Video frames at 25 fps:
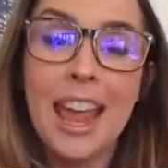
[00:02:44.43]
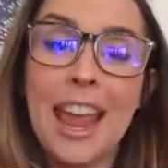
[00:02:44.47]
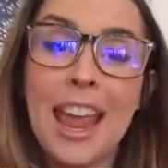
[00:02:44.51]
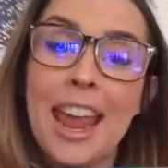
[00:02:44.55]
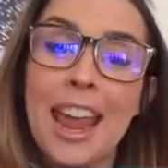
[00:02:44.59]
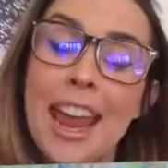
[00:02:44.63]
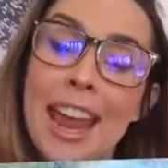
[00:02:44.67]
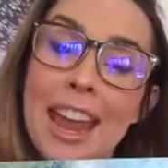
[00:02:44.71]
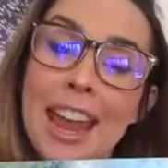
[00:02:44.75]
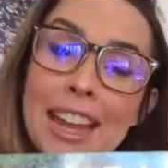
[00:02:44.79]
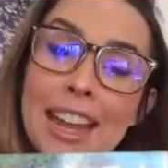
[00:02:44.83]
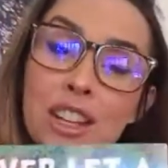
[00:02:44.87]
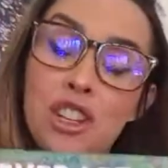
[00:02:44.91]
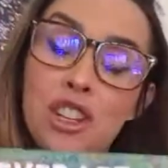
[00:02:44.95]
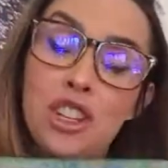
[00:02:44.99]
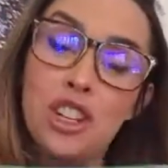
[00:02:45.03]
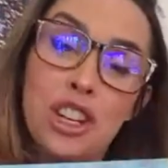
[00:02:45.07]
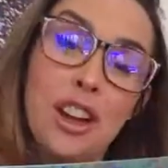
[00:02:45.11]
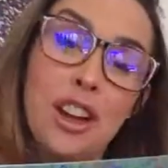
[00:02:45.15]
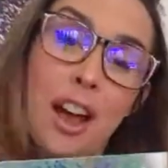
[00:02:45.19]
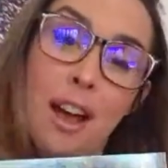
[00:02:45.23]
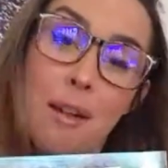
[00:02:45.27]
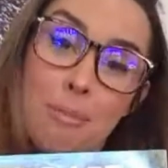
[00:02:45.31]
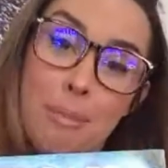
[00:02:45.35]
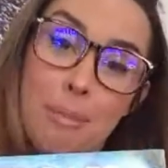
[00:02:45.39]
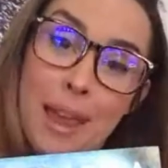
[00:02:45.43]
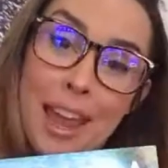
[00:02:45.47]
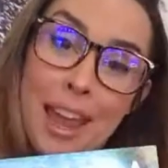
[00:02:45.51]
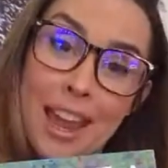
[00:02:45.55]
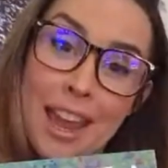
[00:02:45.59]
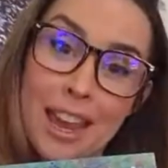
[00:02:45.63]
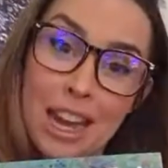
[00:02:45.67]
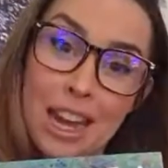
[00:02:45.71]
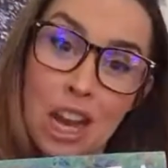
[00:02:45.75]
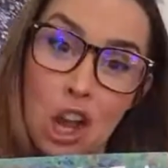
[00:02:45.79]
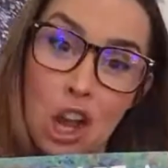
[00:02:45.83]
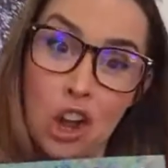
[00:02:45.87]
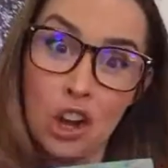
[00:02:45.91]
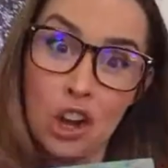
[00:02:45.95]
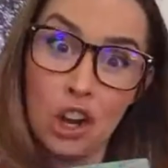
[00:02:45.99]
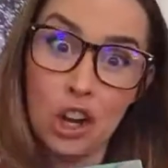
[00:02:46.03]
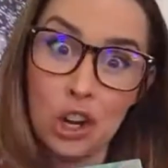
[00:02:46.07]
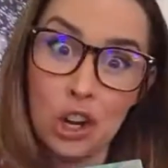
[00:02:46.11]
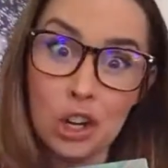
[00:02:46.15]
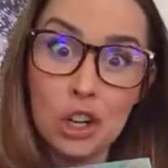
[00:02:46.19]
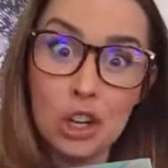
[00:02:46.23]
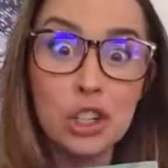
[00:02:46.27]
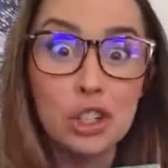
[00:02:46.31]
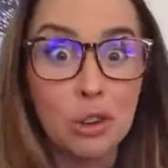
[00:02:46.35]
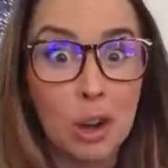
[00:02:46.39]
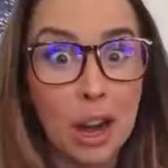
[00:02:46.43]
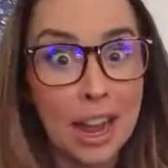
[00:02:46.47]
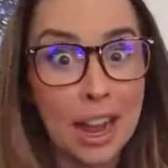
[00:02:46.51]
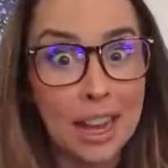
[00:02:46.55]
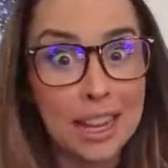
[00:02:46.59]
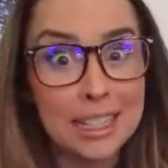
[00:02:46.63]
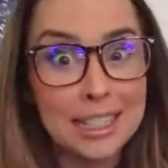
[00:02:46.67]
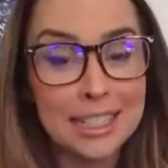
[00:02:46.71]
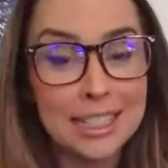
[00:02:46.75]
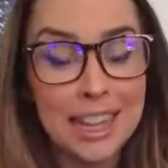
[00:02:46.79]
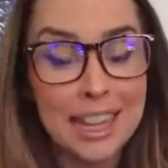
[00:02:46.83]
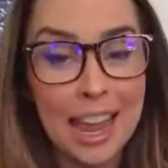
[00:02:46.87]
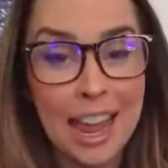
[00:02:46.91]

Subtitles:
And she got paint on her dress,